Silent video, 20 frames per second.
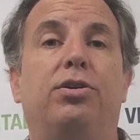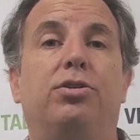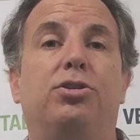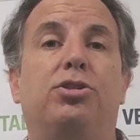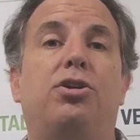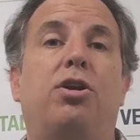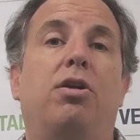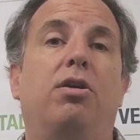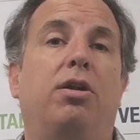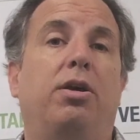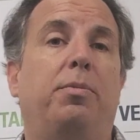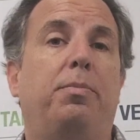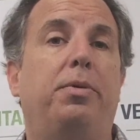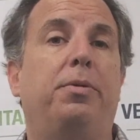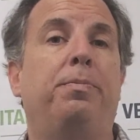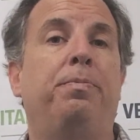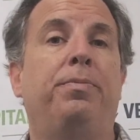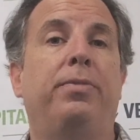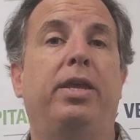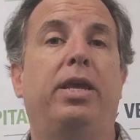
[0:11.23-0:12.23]
startup
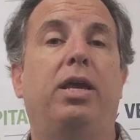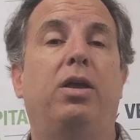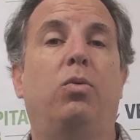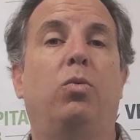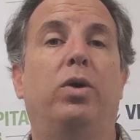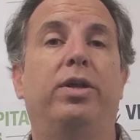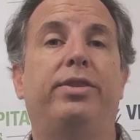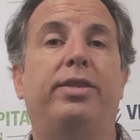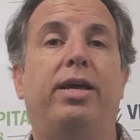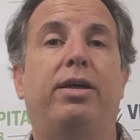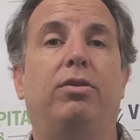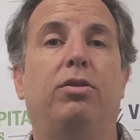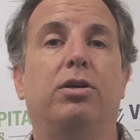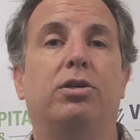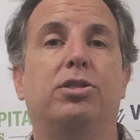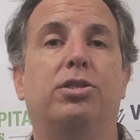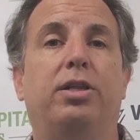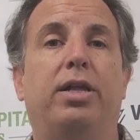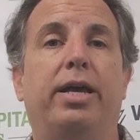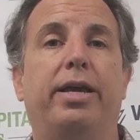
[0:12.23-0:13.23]
and what that
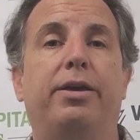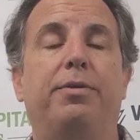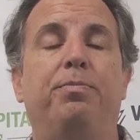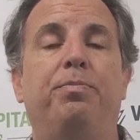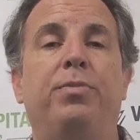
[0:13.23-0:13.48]
looks like.